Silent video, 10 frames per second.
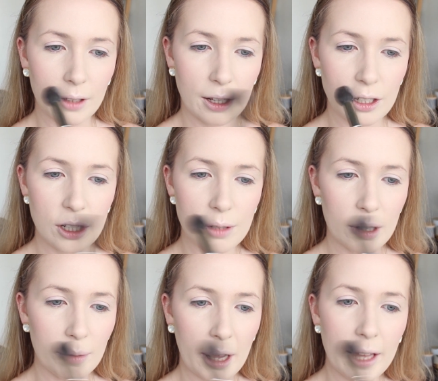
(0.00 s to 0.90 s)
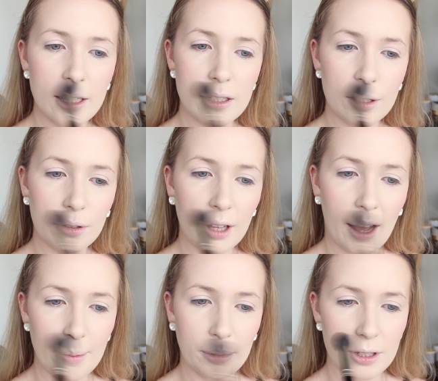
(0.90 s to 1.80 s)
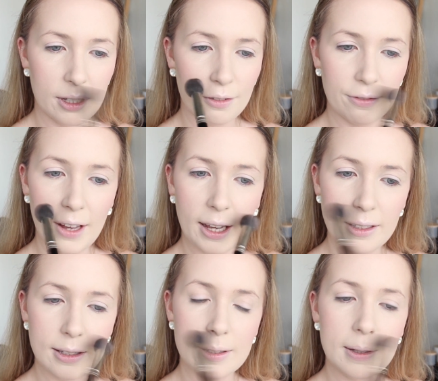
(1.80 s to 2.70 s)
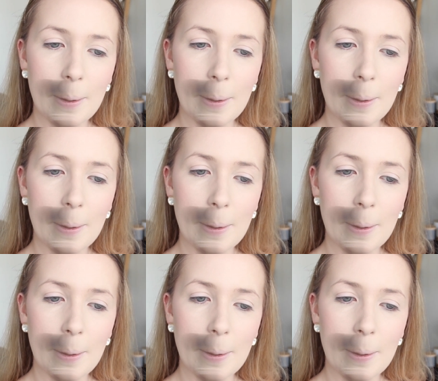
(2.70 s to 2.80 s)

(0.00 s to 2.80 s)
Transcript: And you just want to apply this to all the high points of your face.